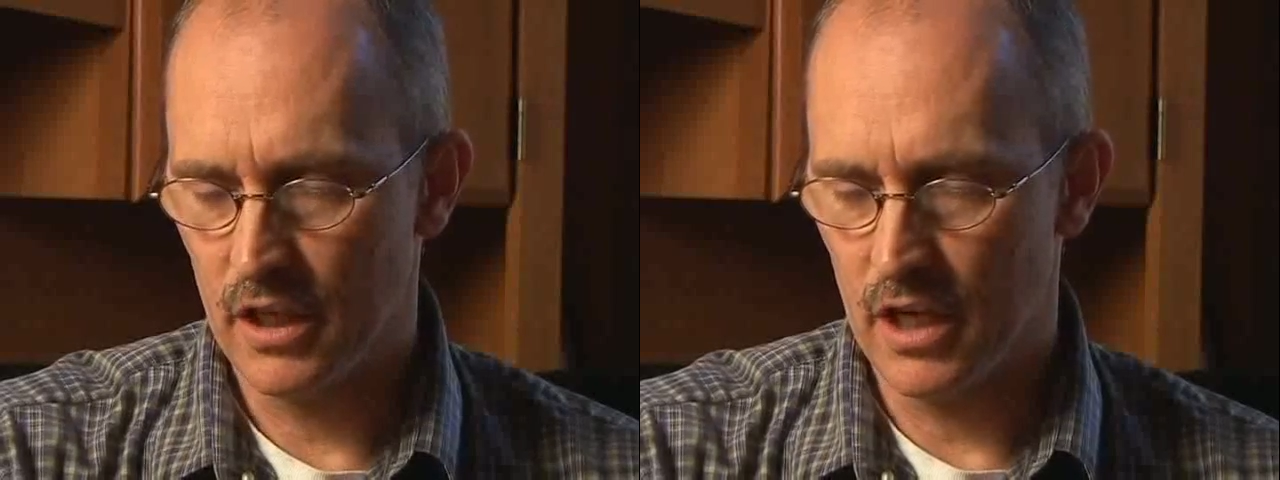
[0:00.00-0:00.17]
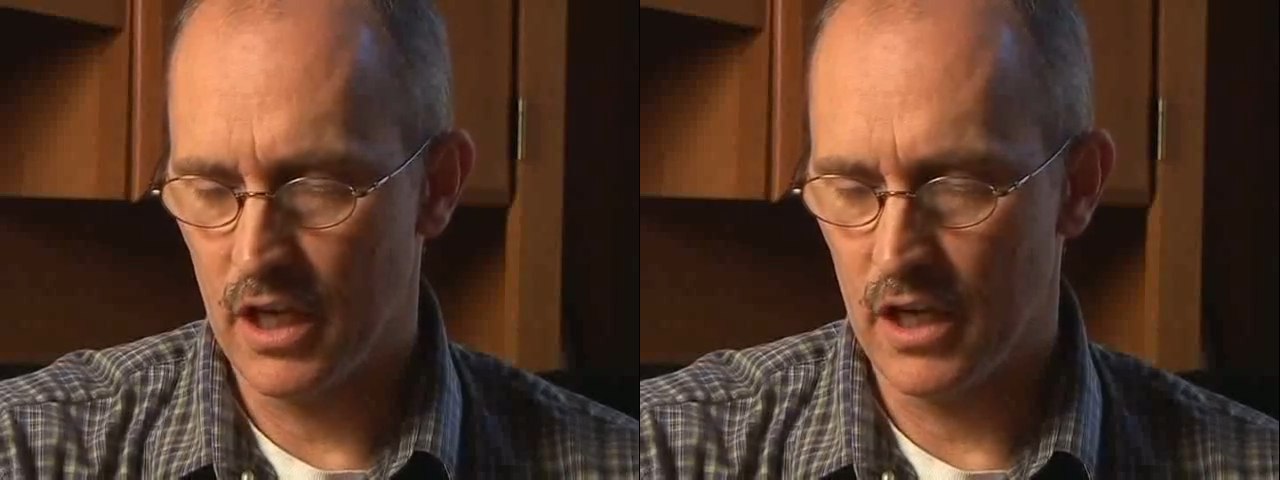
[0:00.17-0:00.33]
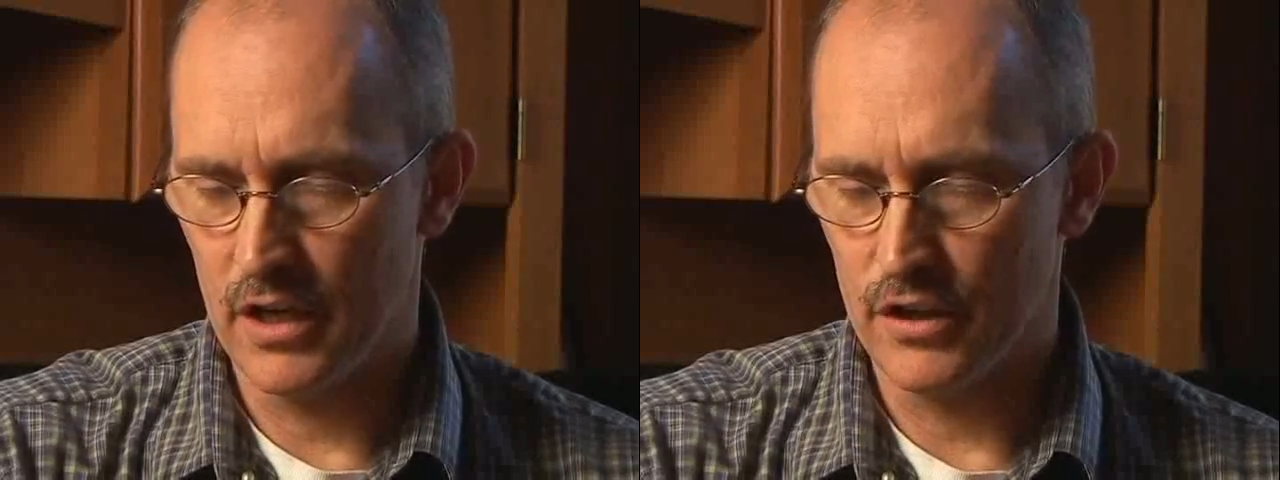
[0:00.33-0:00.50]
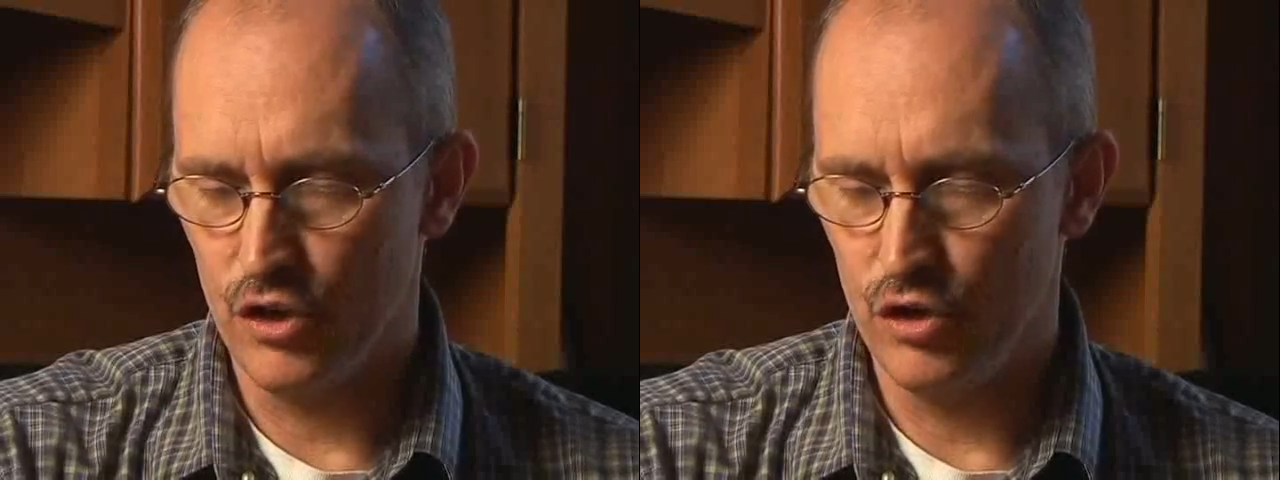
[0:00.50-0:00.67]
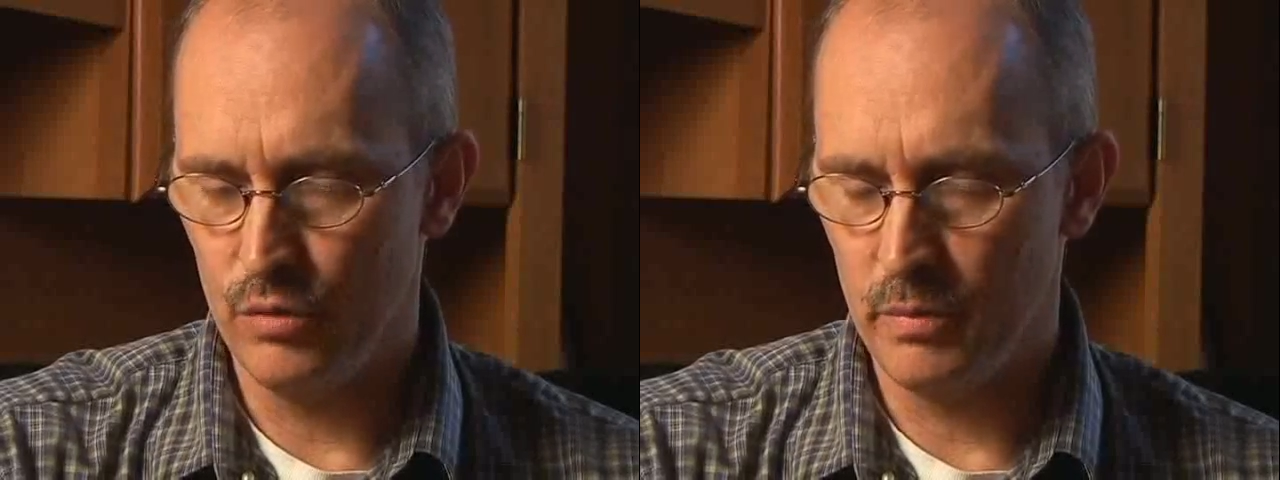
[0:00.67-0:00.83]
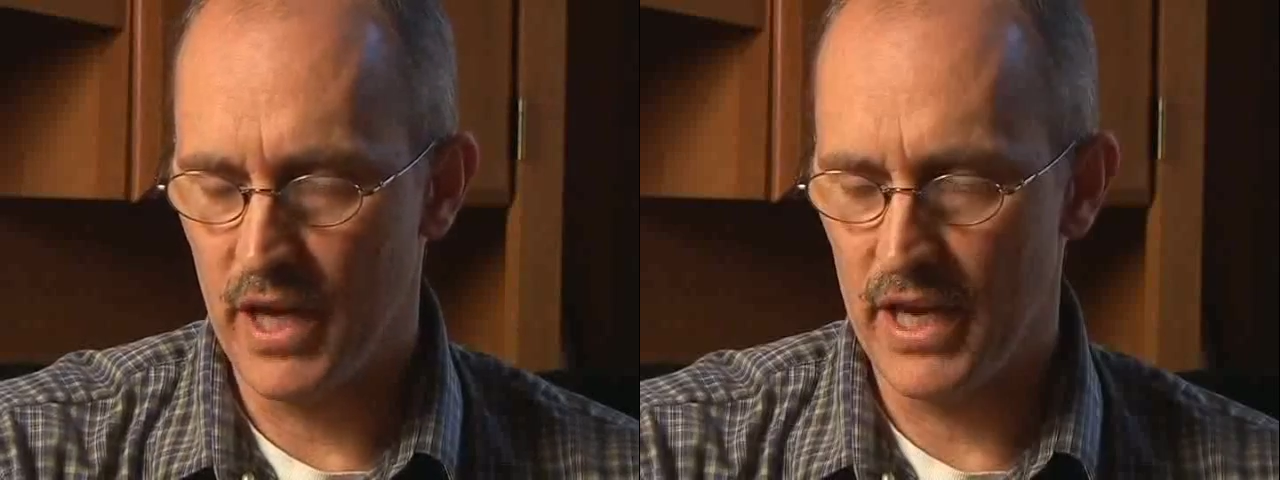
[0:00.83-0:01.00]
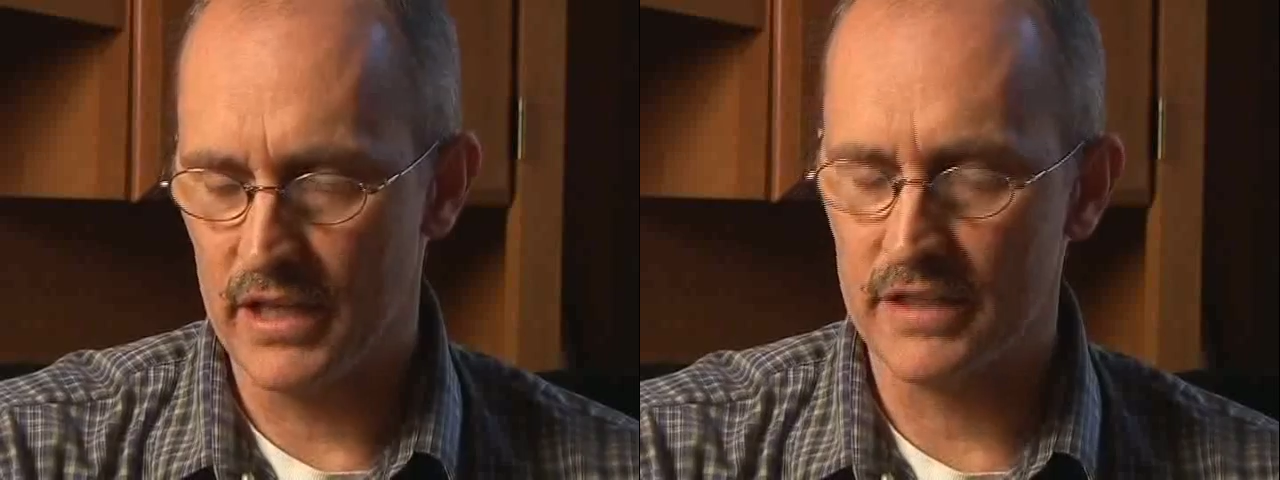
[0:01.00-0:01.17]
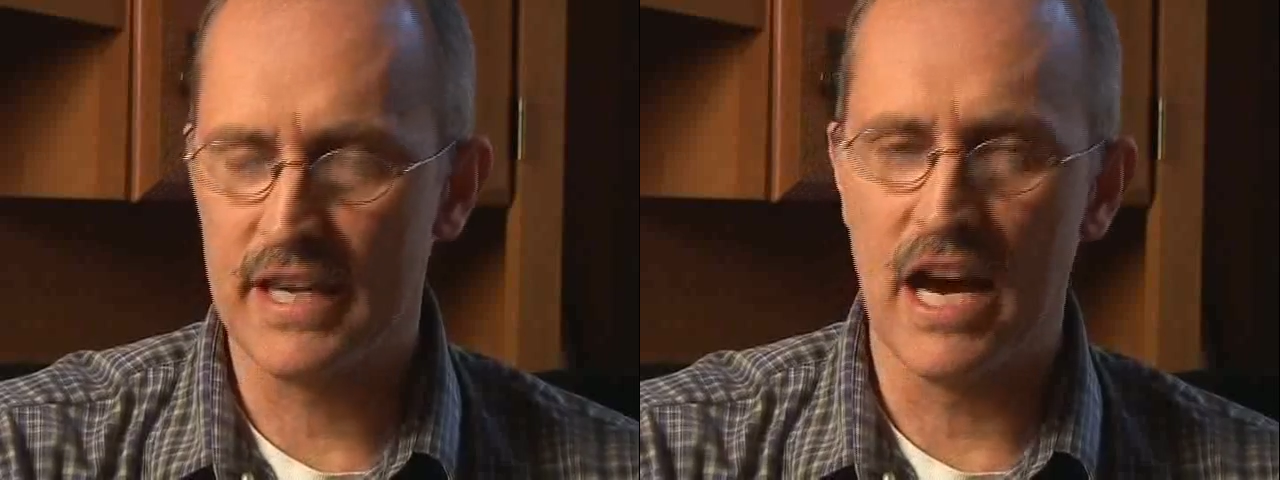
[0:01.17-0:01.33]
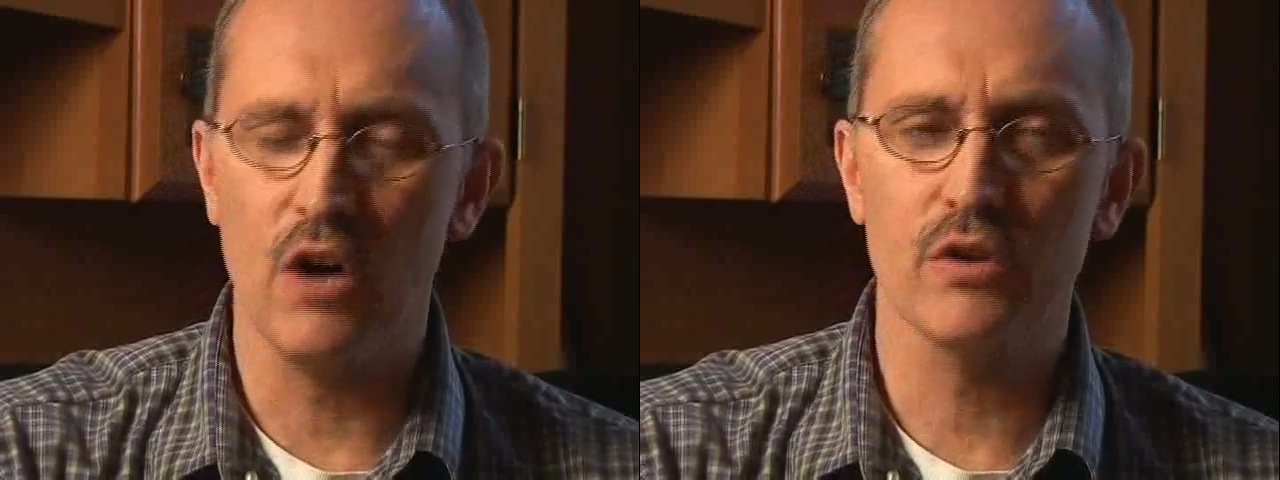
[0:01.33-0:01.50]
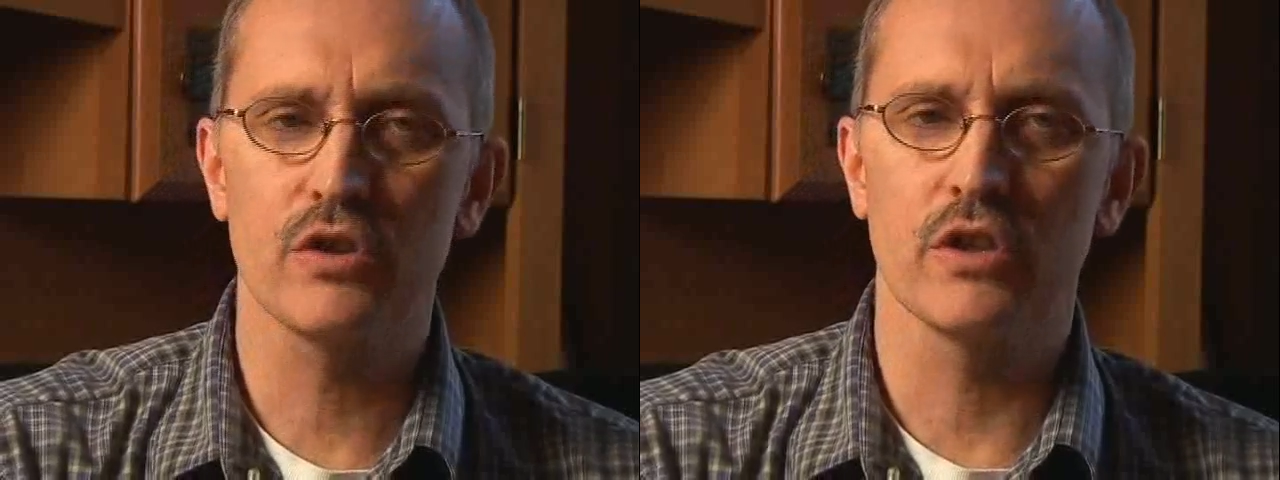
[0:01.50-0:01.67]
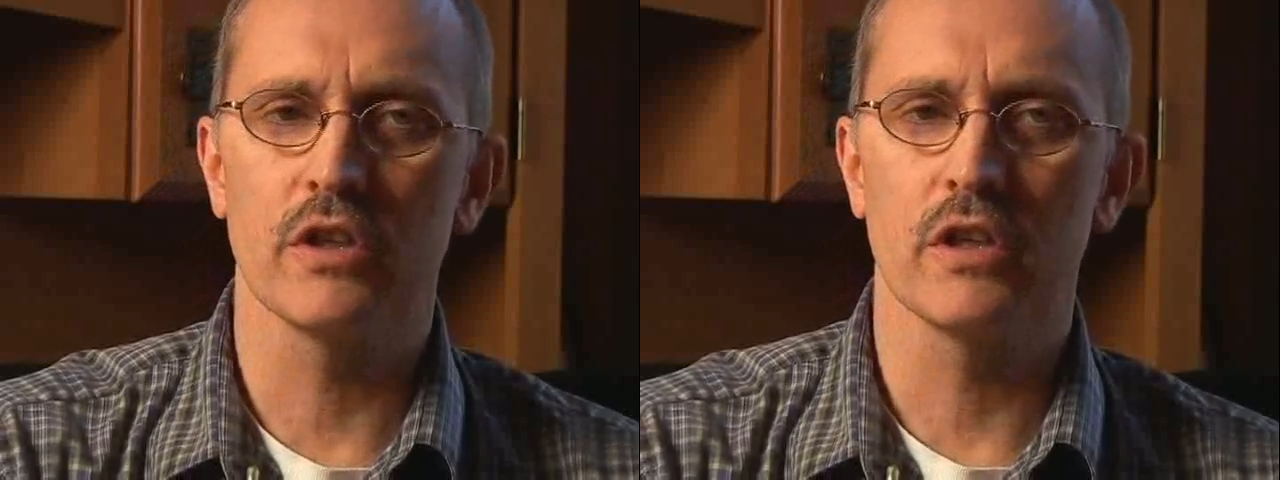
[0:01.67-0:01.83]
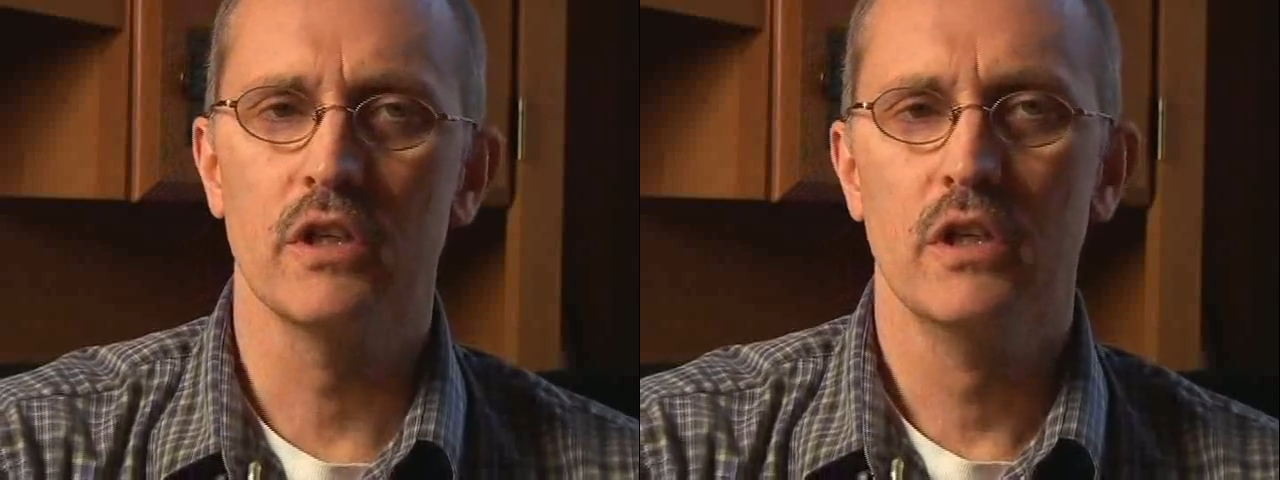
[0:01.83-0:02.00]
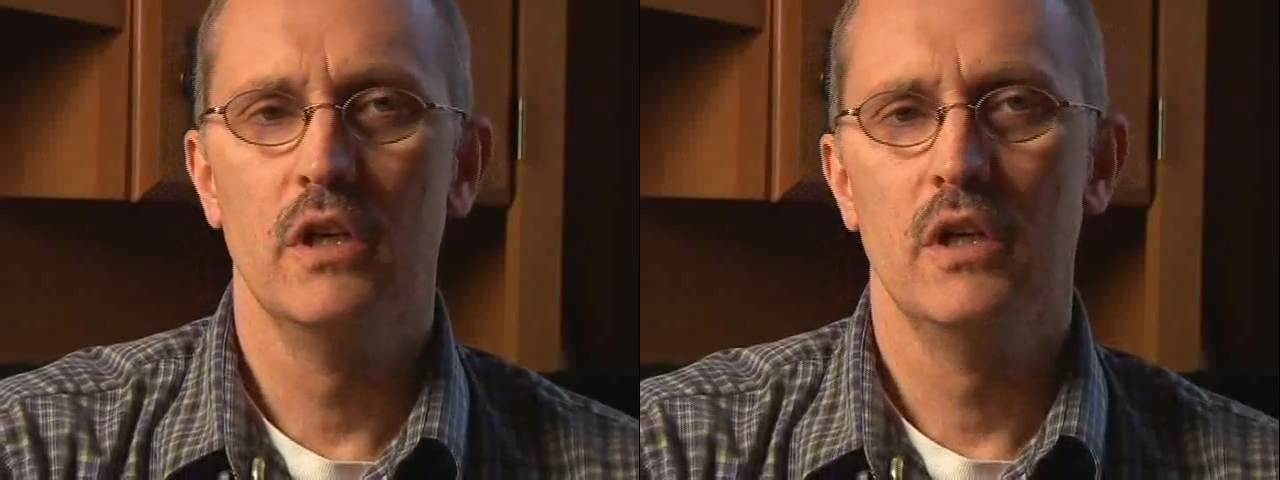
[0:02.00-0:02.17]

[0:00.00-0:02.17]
you may encounter